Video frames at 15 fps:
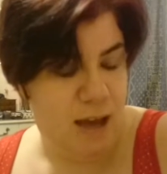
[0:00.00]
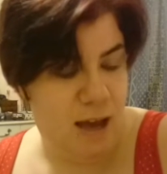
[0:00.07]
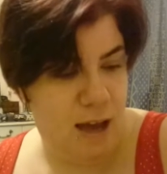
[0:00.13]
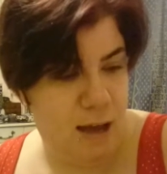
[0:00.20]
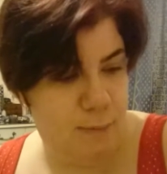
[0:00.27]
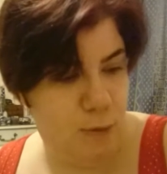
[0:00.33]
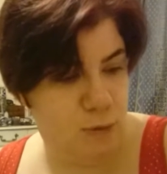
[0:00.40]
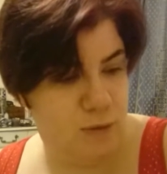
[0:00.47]

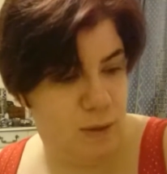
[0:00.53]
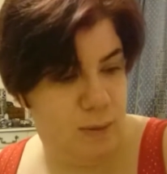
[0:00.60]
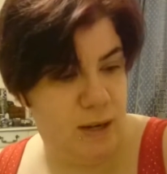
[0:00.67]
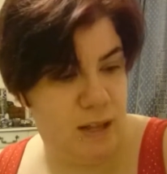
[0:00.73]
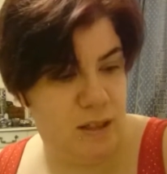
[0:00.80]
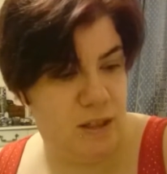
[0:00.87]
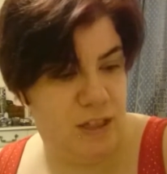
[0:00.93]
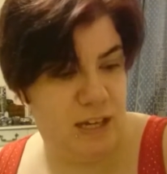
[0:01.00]
Also
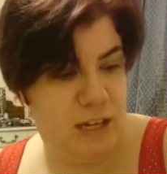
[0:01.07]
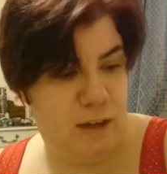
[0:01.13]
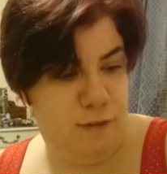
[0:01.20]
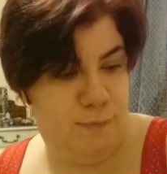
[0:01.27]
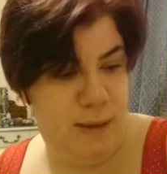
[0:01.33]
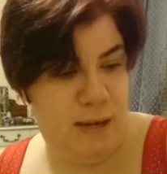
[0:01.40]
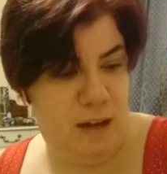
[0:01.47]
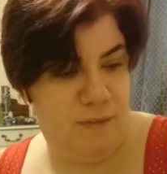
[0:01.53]
another thing
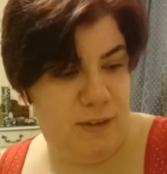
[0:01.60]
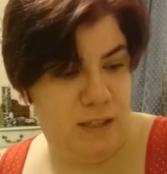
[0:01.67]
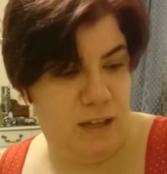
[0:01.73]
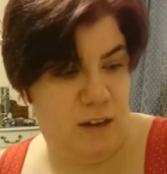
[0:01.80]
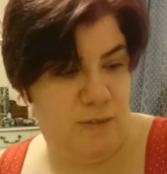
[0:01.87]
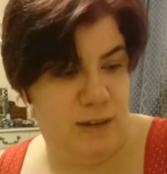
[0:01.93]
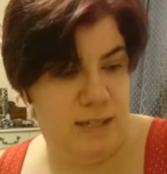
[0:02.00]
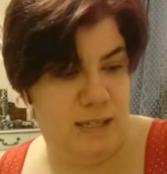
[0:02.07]
I've been loving
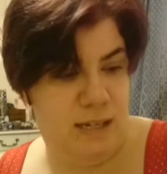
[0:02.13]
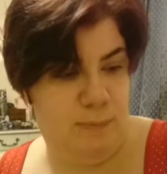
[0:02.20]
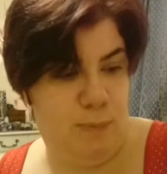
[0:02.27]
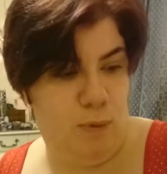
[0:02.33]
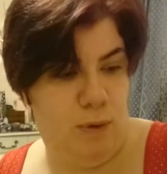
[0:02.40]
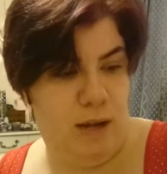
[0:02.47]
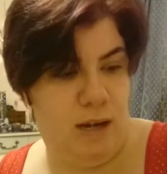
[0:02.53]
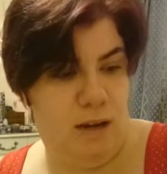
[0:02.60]
that I recently
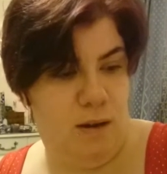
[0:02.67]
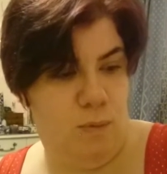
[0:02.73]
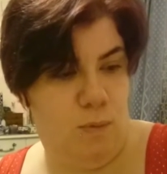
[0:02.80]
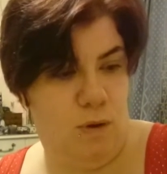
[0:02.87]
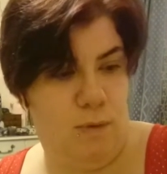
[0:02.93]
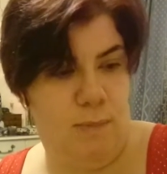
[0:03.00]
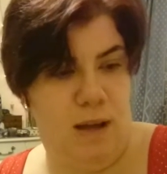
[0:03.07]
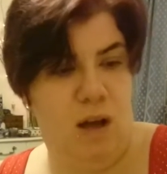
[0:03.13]
bought in
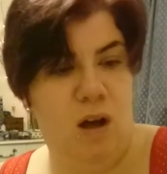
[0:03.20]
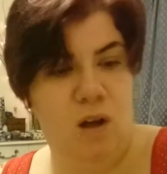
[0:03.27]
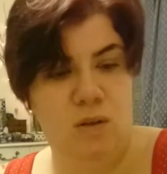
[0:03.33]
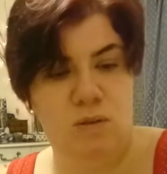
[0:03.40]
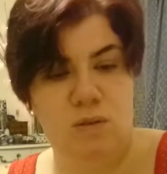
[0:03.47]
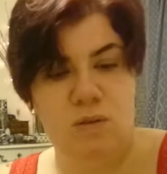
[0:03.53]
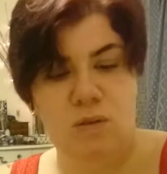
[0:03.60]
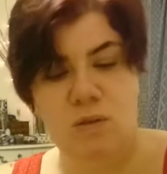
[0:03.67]
one of my
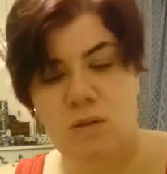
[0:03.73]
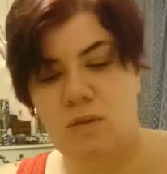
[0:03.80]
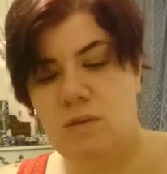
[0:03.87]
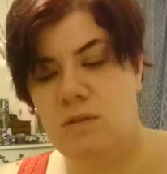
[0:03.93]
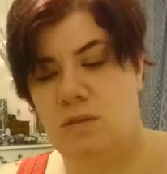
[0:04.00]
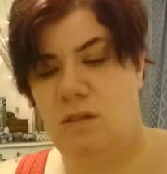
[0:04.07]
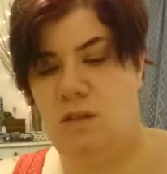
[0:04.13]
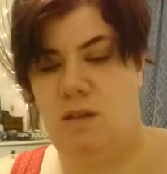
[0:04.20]

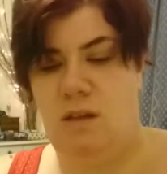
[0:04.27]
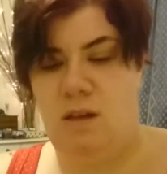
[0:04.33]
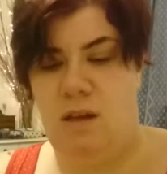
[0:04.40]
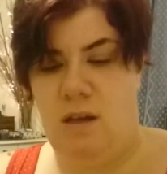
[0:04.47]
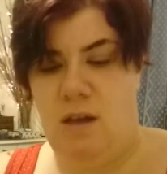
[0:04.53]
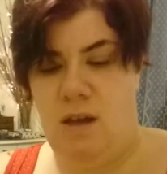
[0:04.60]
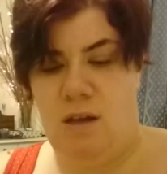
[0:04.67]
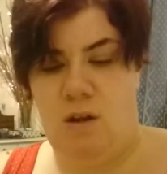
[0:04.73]
hauls.
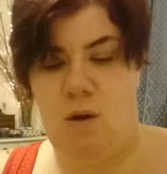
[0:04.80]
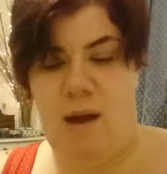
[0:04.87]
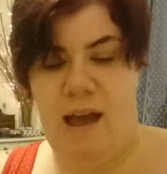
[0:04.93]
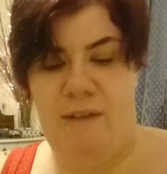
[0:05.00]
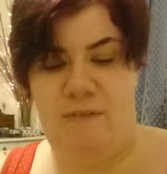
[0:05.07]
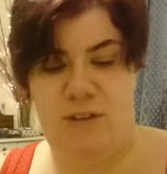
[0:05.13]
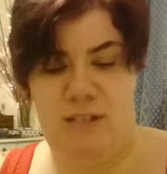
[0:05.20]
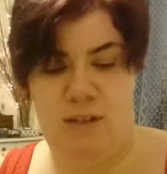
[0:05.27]
Not
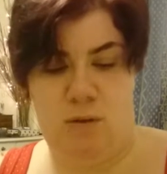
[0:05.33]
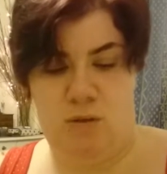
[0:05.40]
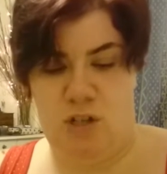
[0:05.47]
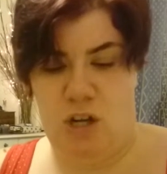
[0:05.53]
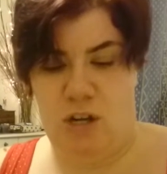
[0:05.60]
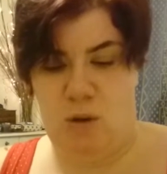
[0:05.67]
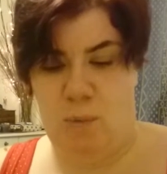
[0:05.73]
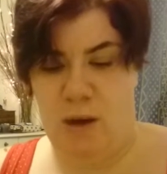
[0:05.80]
every single
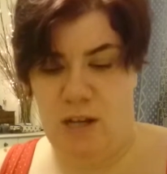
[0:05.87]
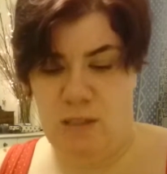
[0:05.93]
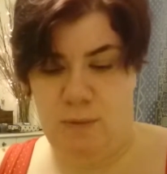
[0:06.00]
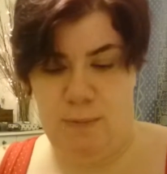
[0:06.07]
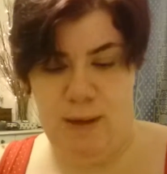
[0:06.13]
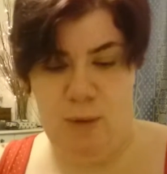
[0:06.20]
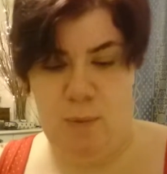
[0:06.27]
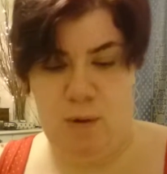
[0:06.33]
choker worked
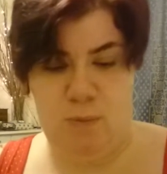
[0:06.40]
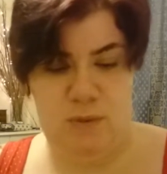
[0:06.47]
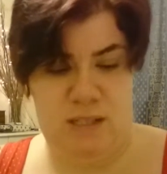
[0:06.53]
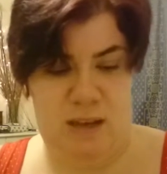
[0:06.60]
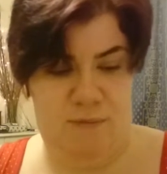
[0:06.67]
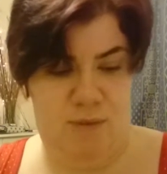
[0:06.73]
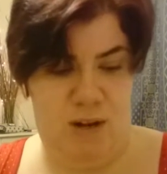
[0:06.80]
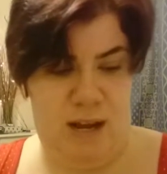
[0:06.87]
for me. One was
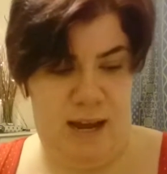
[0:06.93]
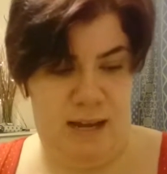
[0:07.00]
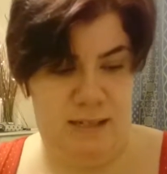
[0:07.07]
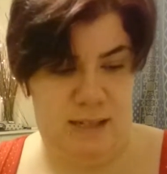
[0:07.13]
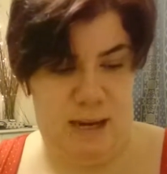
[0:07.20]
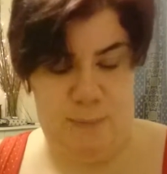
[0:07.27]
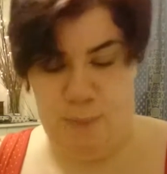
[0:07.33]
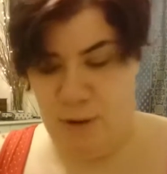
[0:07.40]
given
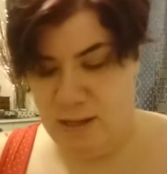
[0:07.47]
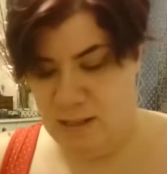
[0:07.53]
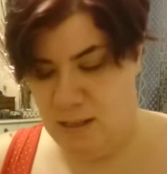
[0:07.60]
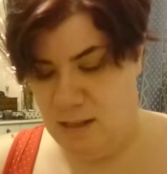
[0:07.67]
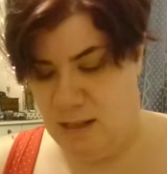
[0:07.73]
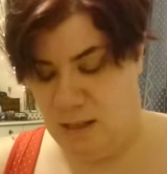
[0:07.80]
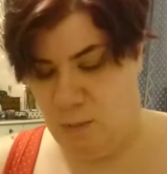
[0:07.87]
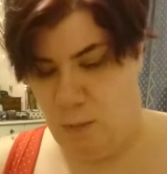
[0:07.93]
as a
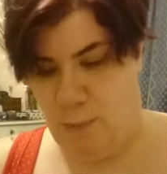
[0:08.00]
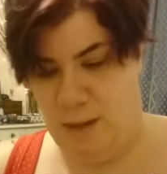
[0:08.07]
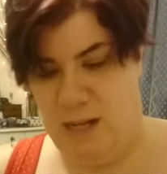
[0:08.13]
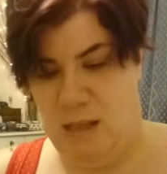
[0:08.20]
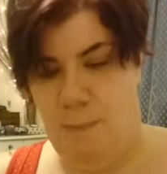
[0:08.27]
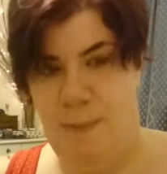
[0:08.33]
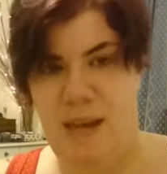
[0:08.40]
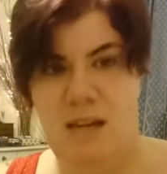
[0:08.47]
present, the other one went
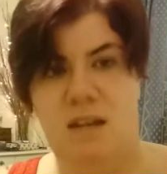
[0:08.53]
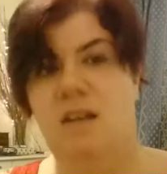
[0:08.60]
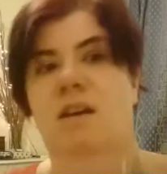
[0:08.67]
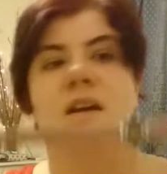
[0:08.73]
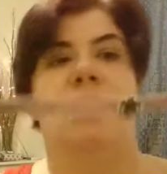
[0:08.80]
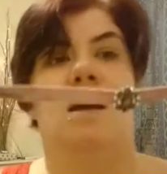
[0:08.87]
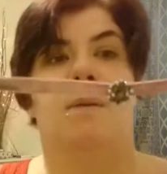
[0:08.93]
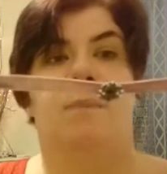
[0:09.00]
in the bin.
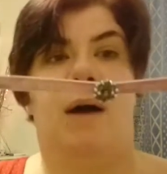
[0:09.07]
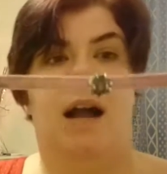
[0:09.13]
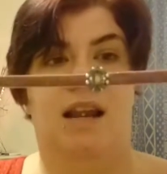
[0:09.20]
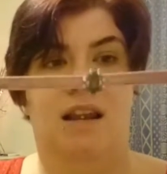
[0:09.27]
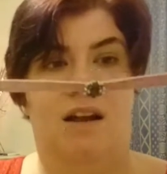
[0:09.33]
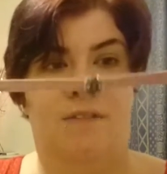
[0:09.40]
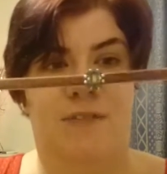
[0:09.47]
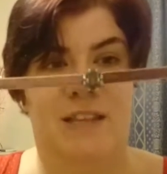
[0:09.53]
But I
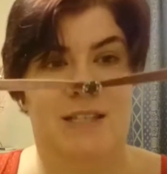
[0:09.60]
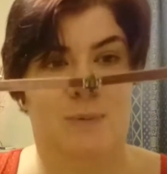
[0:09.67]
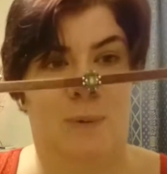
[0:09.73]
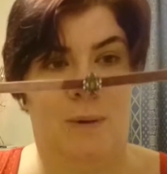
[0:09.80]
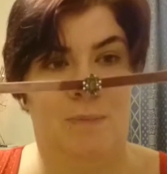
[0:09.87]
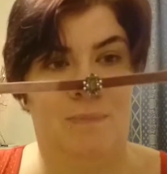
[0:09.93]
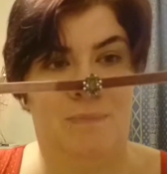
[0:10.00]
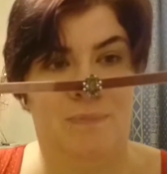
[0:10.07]
love this
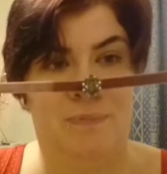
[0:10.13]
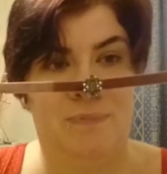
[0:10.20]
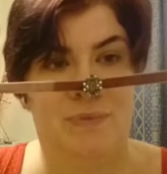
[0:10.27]
one.